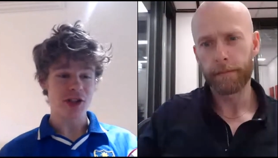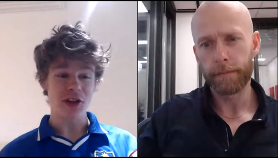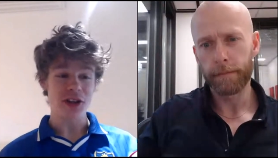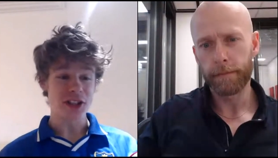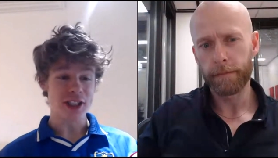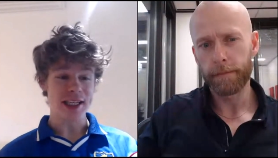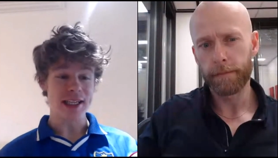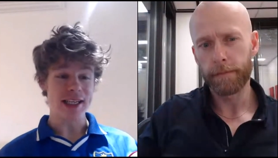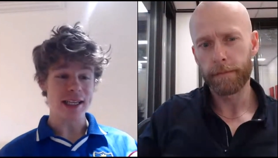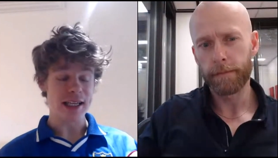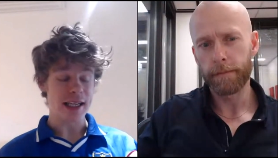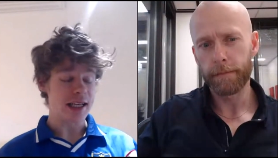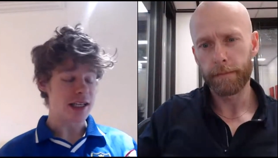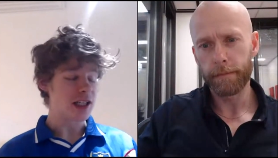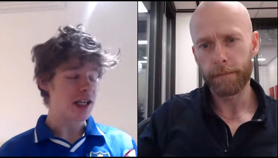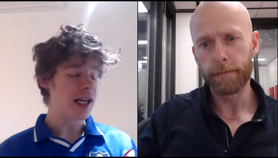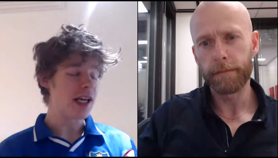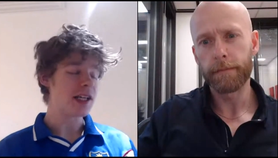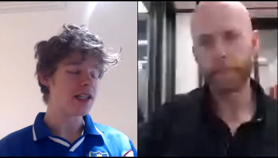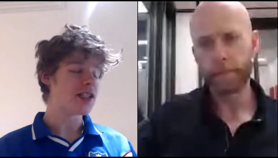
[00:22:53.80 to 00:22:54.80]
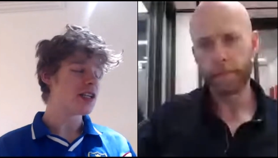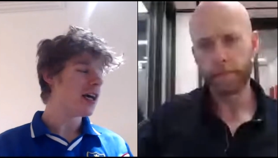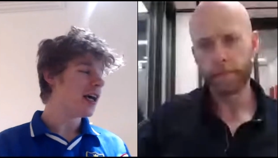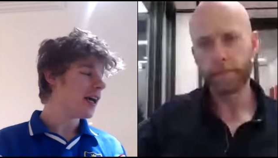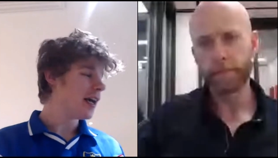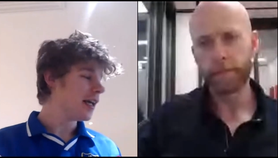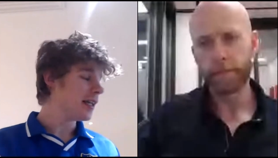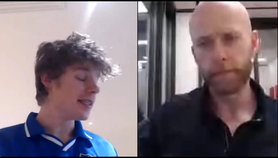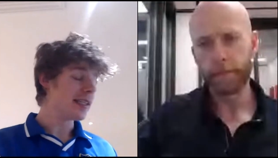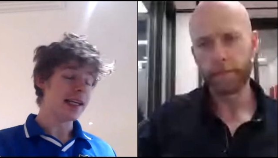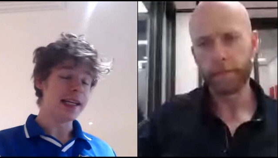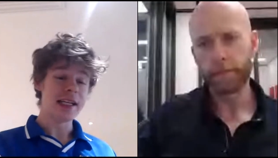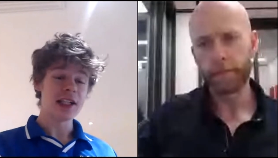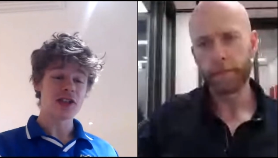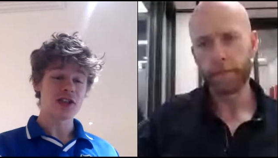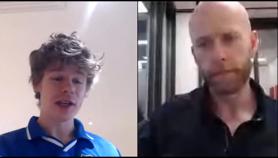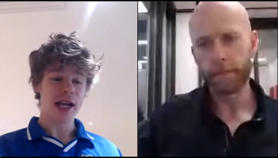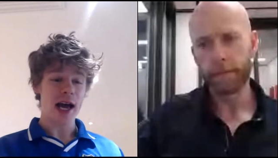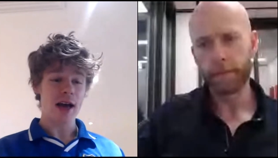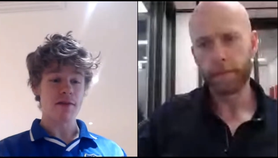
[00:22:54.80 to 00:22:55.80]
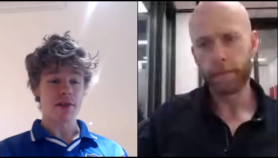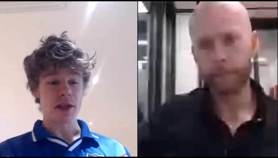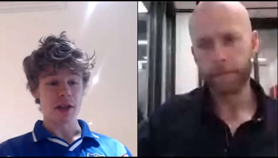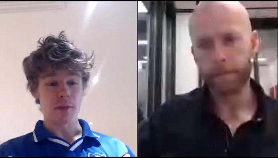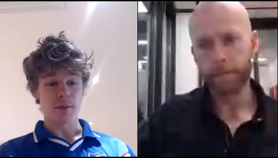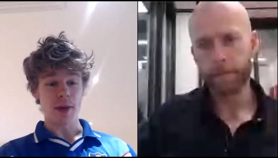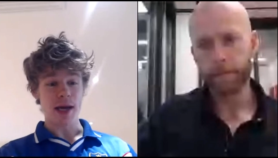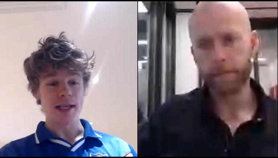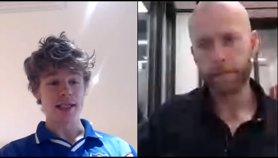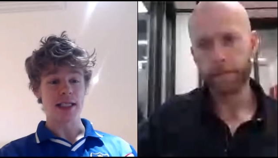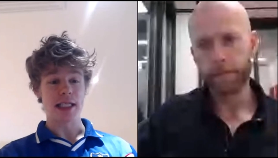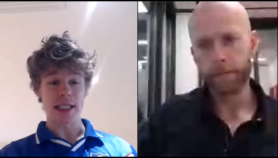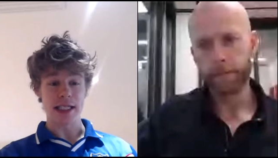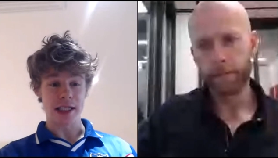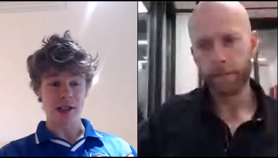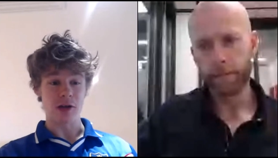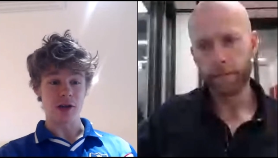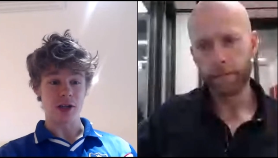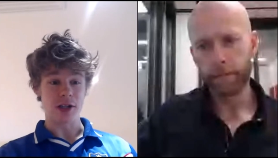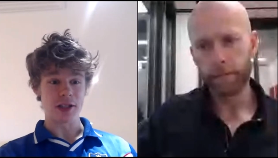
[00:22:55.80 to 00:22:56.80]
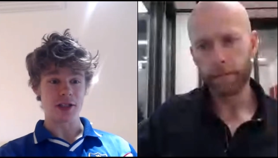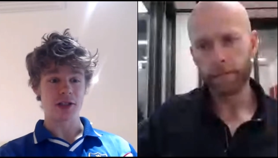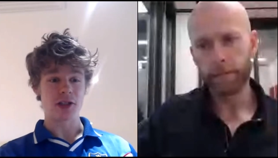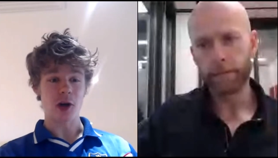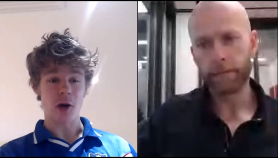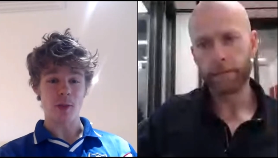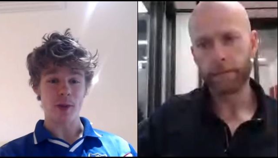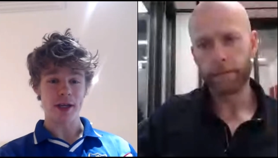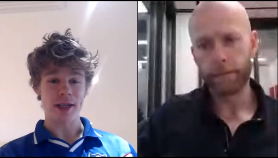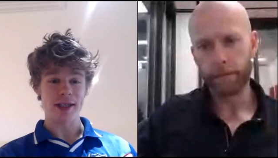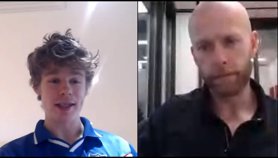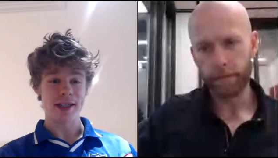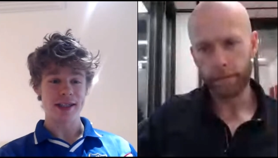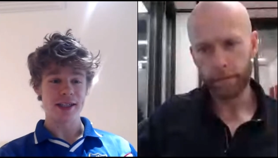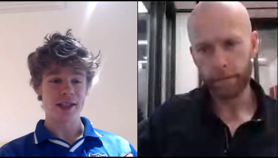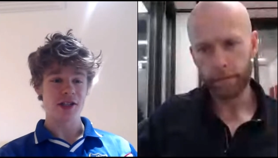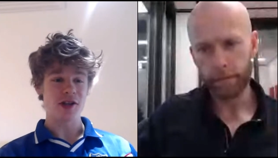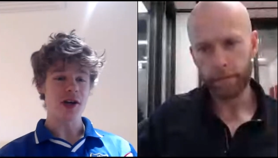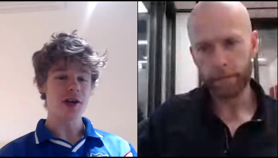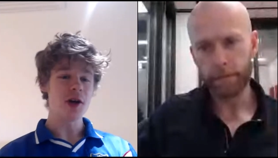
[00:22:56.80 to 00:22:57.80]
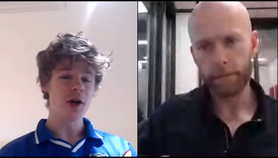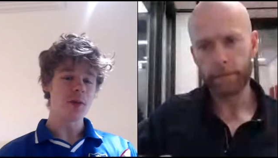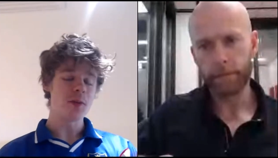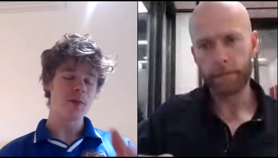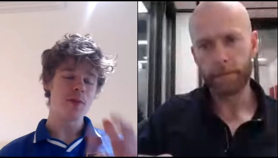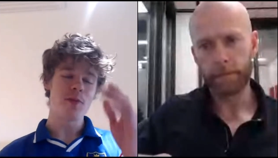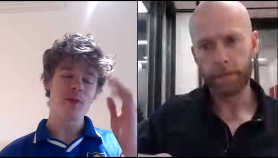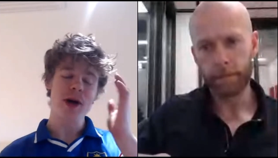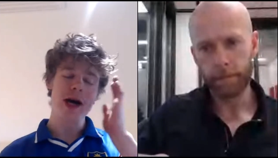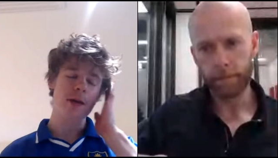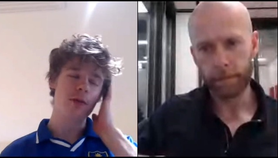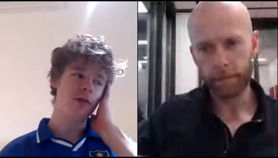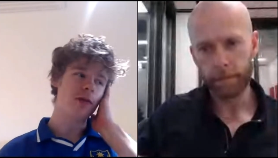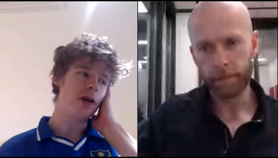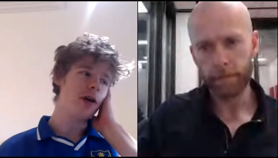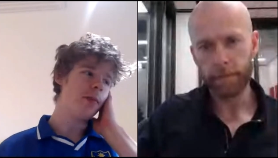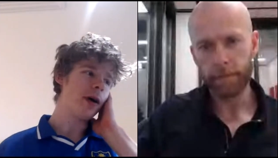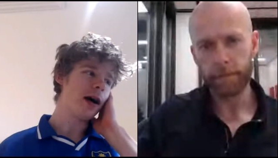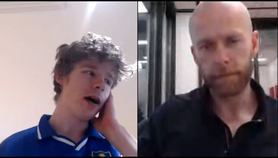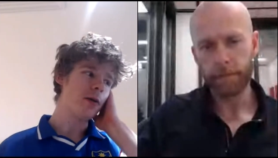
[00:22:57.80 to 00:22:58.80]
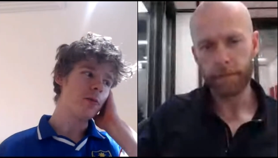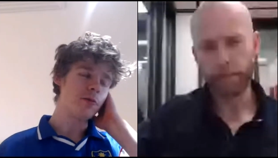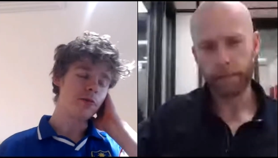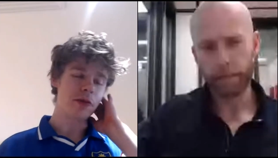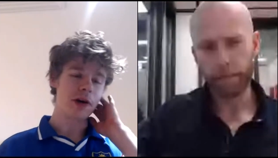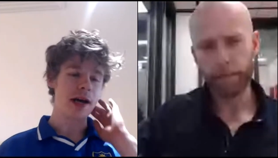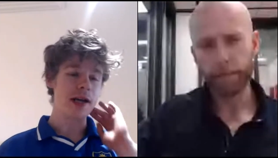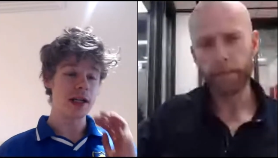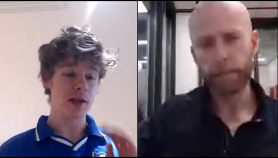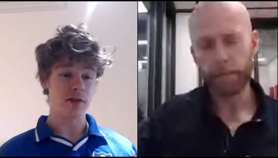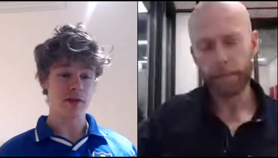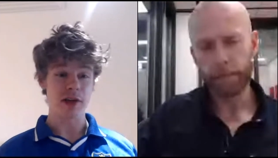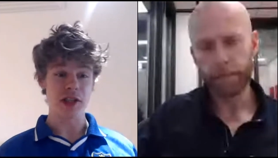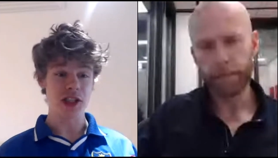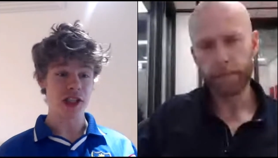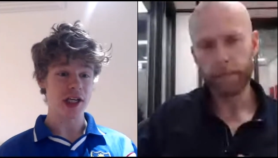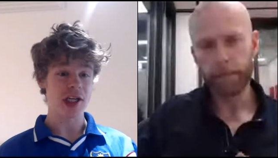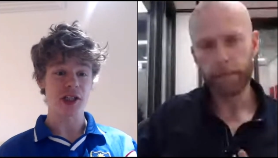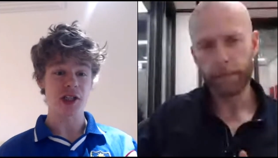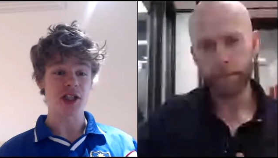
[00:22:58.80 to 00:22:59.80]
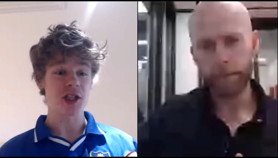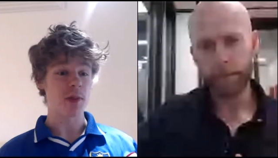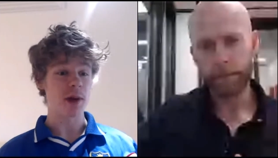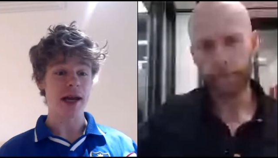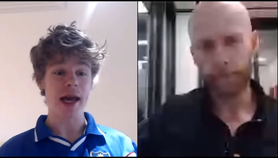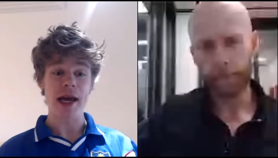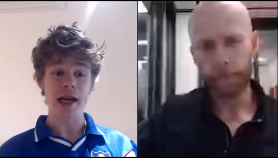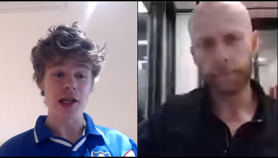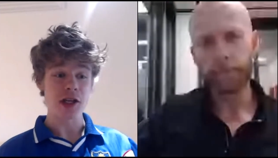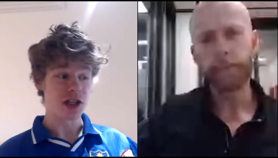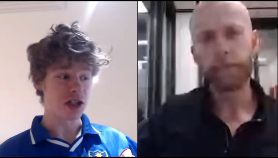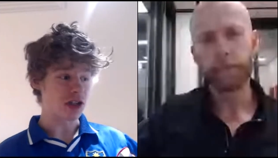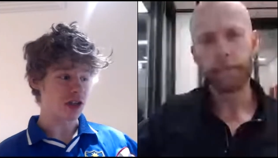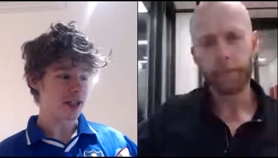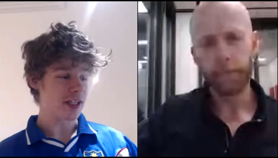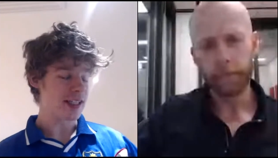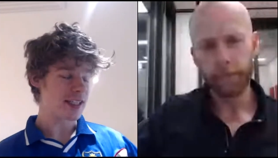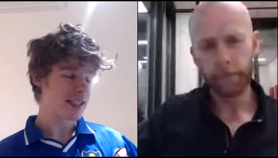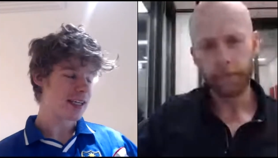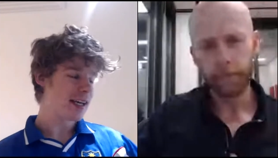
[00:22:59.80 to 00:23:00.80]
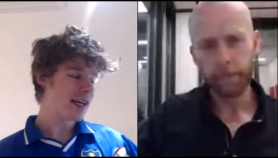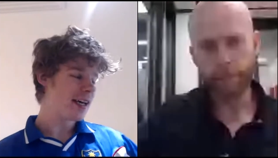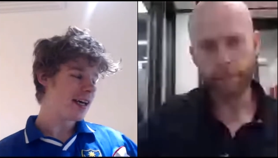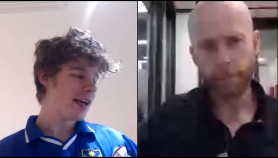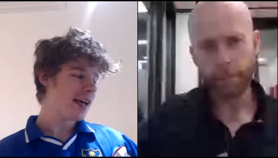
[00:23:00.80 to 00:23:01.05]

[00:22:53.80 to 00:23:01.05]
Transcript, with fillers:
Speaker 1: content, it, it, it's it's literally having the best thing on a topic. So I know Pep wrote about brand differentiation, spent ages on it,